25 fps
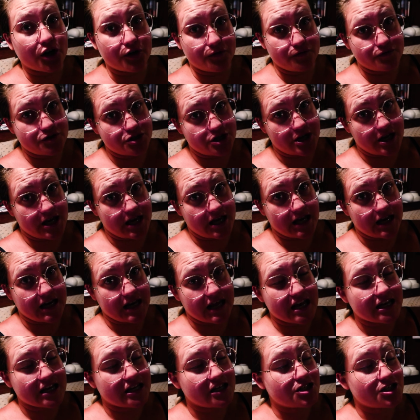of chain,
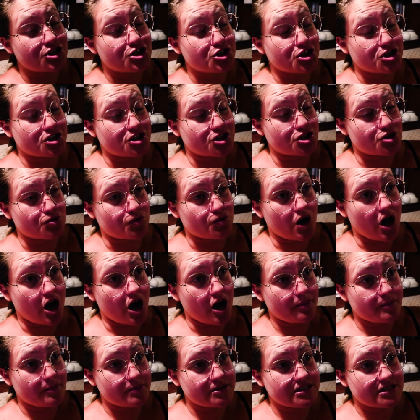and it just
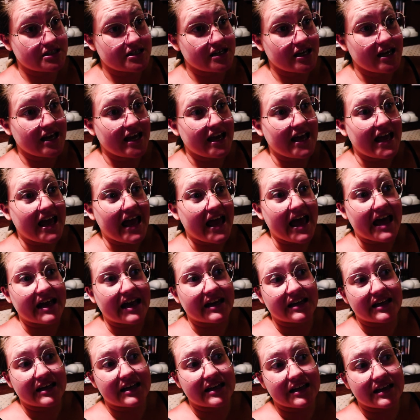dropped,
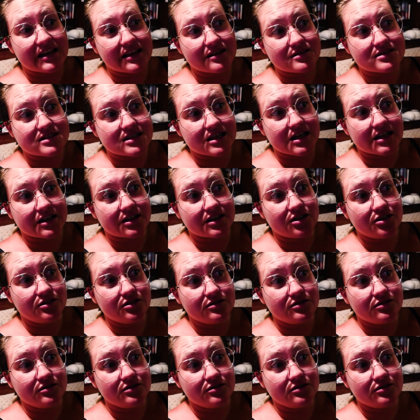and he's like